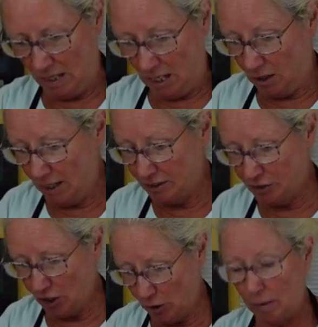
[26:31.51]
All right,
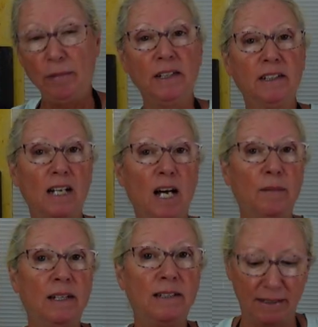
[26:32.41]
so maybe in the
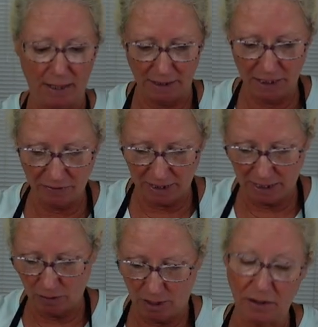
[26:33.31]
comments on this
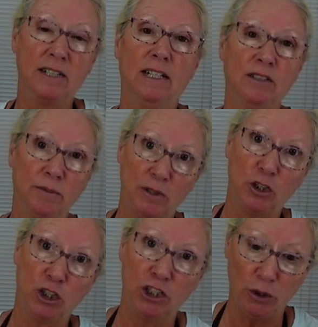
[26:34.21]
video, other than some of your
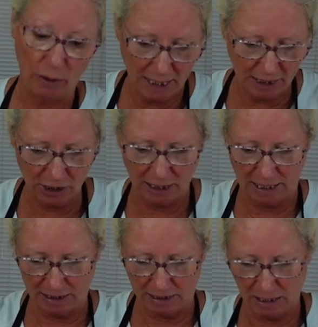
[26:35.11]
Q&As you'd
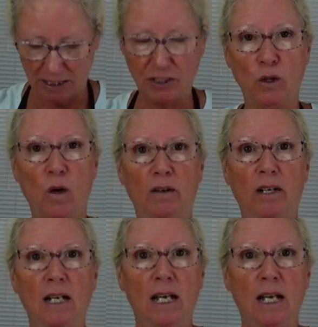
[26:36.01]
like us to go over,